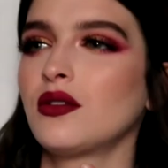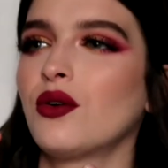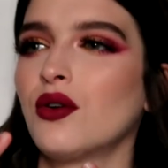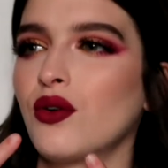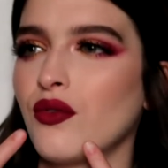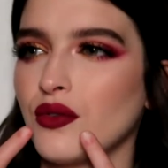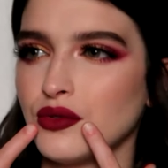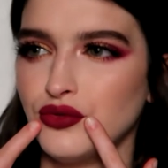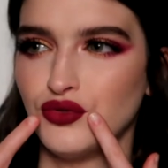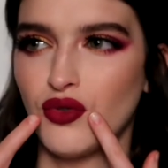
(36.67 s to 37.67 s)
little
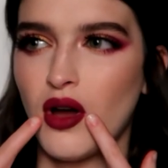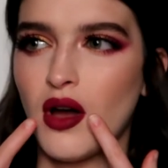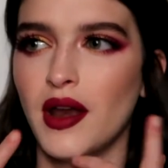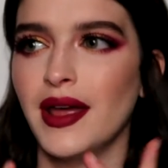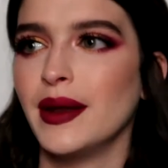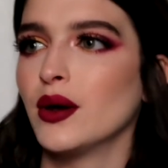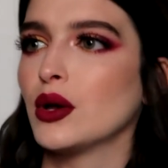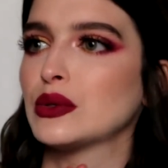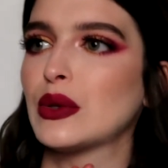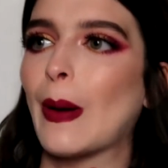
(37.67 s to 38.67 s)
overdrawn, and
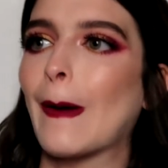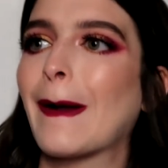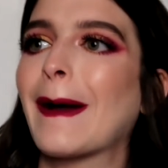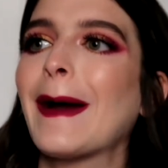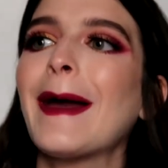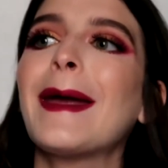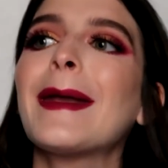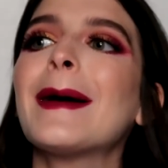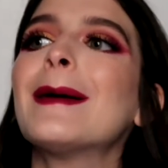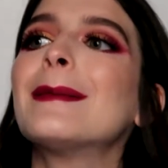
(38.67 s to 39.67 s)
also
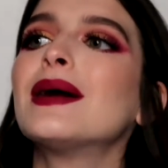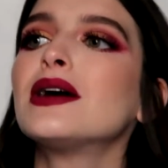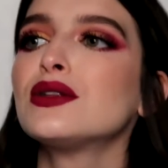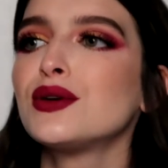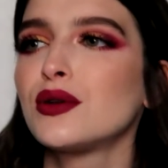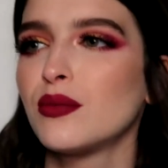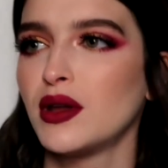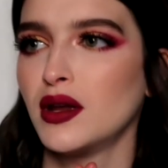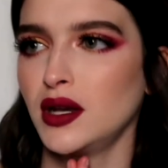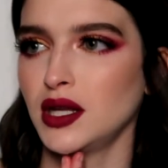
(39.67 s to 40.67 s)
kind of a little
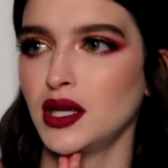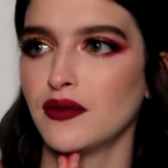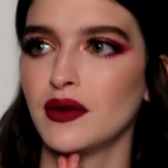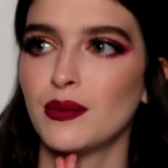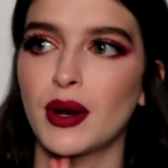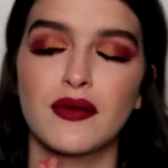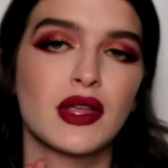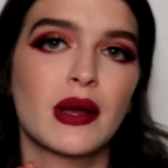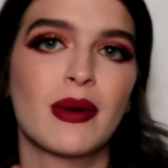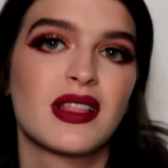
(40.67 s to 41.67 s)
bit uneven, but I
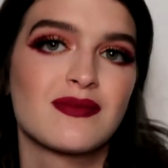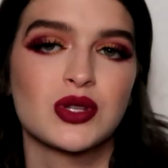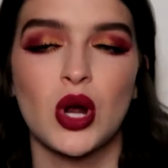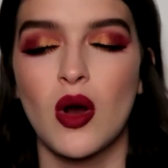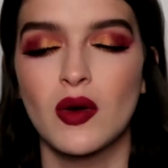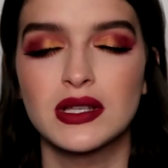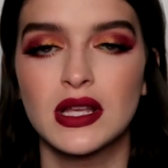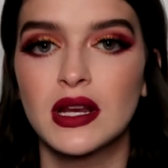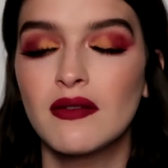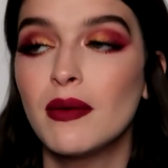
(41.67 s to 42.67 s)
feel like my lips are always
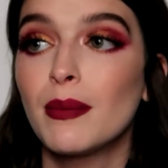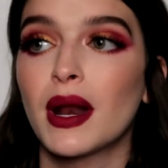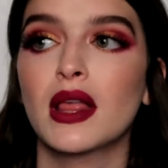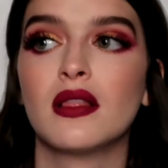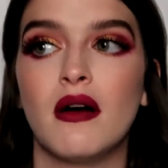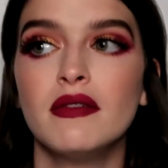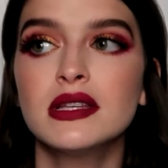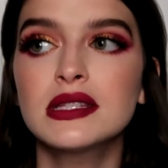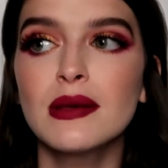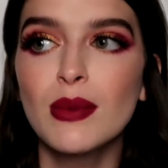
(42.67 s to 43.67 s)
uneven, but I love
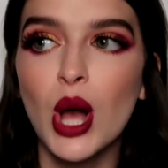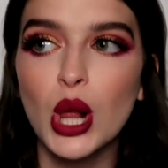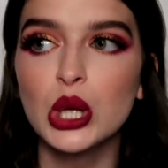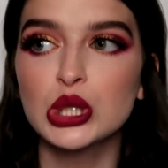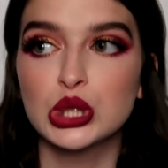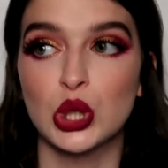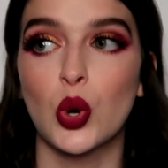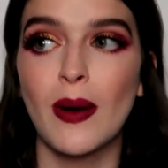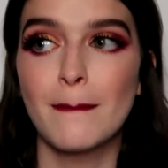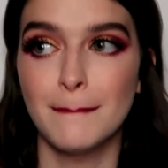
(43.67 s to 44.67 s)
this lip color
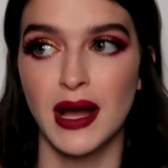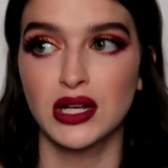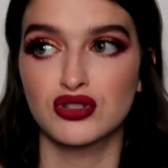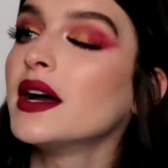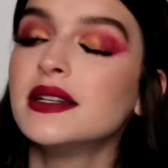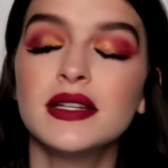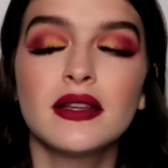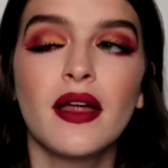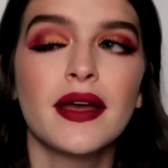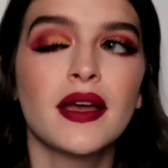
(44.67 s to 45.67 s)
so much. I
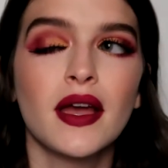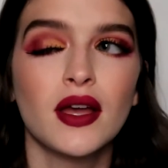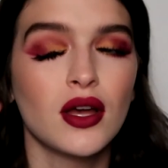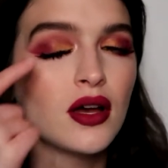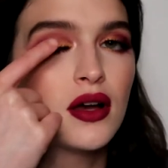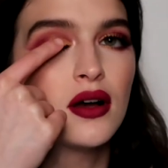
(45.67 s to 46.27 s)
did like a